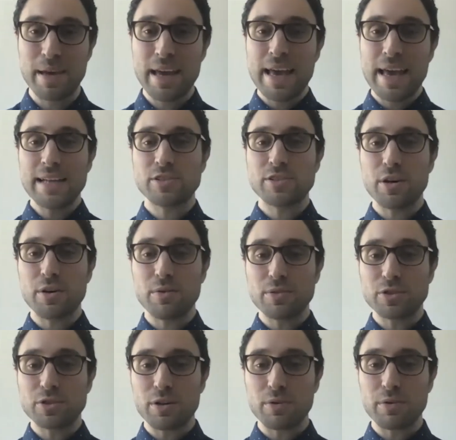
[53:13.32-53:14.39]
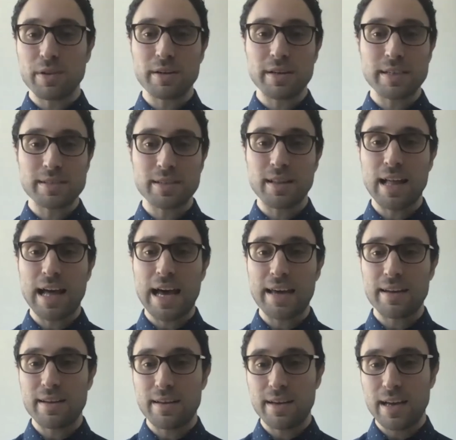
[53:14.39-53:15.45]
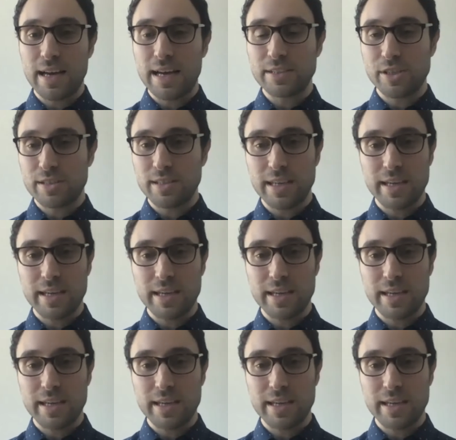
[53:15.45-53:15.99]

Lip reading: And so there is a lot just